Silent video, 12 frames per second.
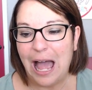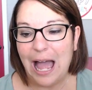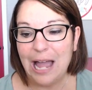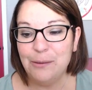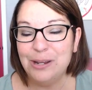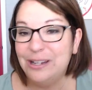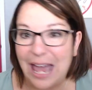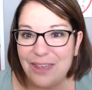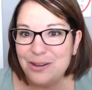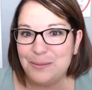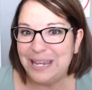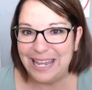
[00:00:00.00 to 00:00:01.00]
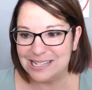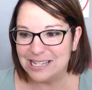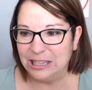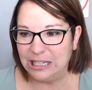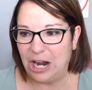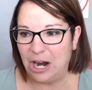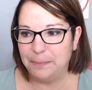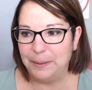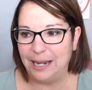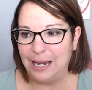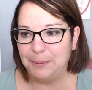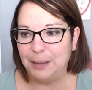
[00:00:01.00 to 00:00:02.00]
I would gather my kids on the carpet
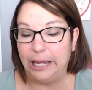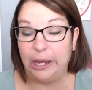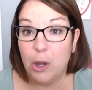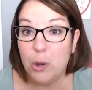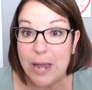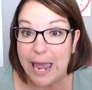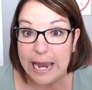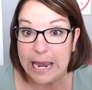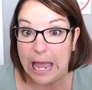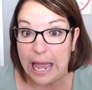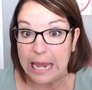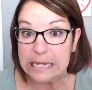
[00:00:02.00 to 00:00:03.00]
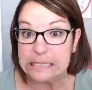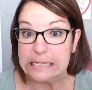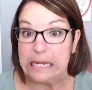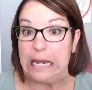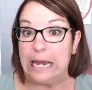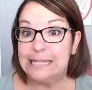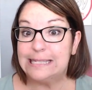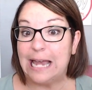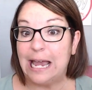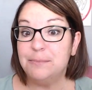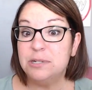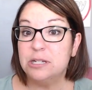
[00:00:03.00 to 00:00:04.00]
and I'd be like, okay guys, it's
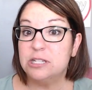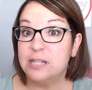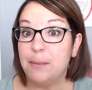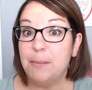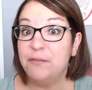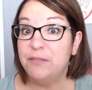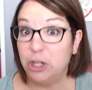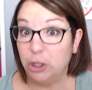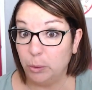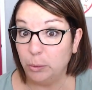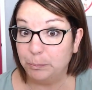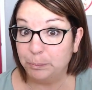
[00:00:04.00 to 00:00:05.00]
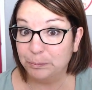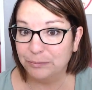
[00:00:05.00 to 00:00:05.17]
time, some of you,